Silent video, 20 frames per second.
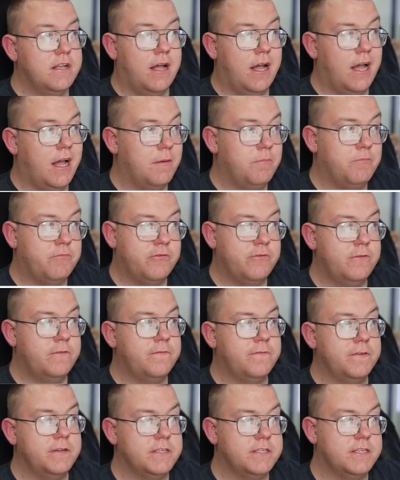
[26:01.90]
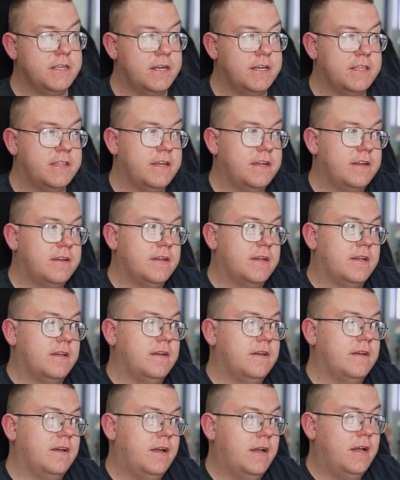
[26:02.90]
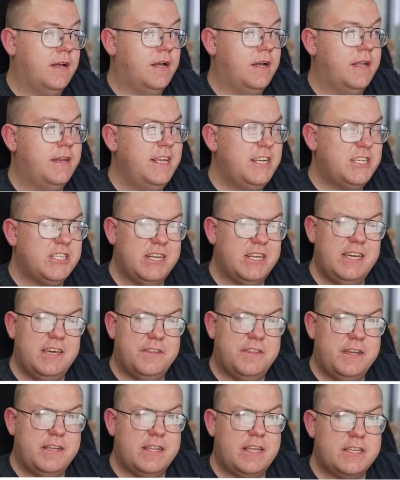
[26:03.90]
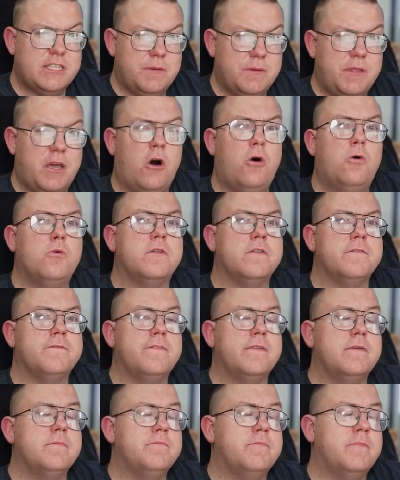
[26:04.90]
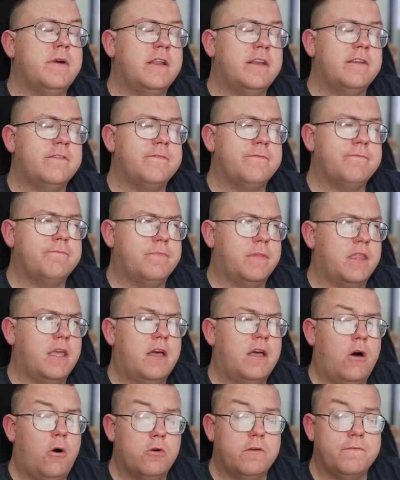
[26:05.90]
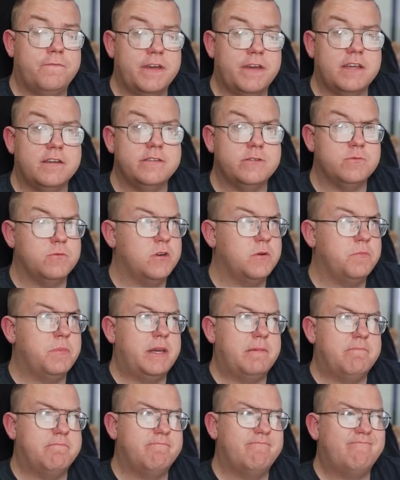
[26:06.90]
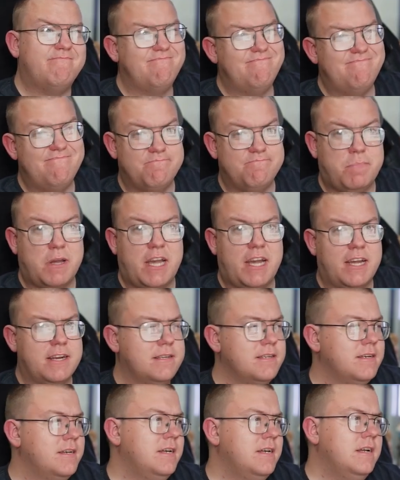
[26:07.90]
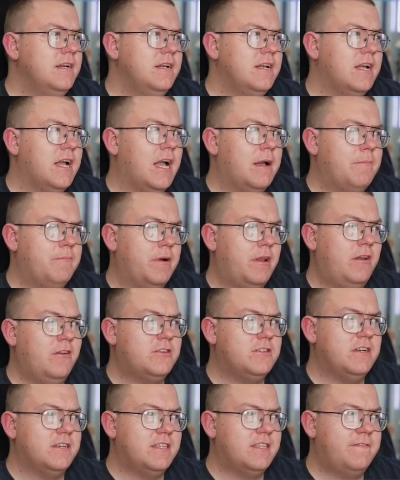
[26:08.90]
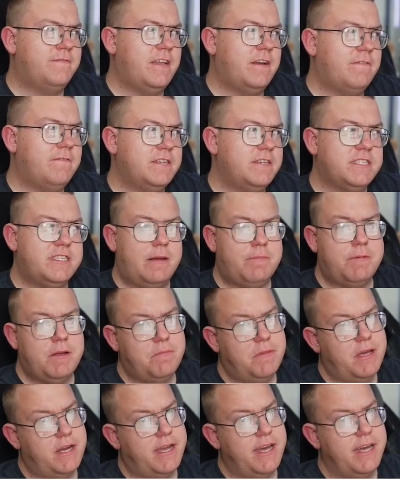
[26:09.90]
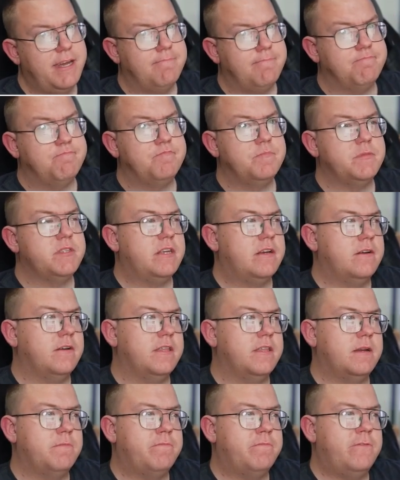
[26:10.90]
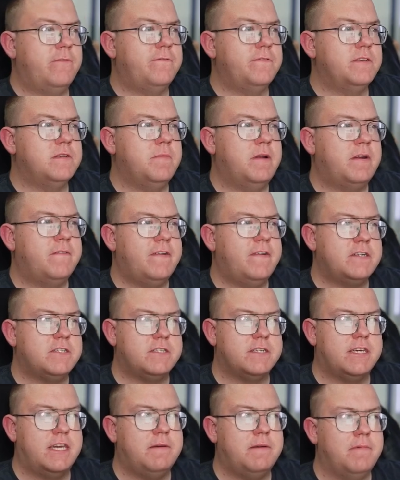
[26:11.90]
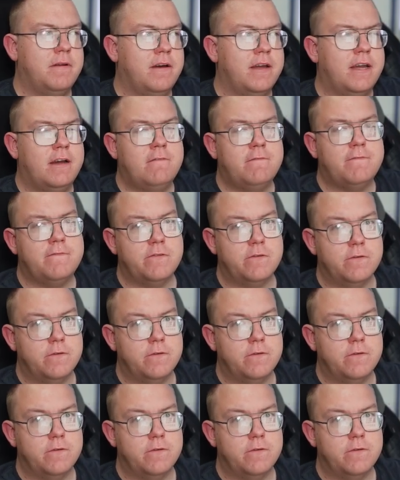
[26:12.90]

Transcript: Proof is, I think, initially I think there's some of the older figures were a bit bad, but it looks like they've definitely stepped up their game. So I think Proof is a manufacturer to keep an eye out for,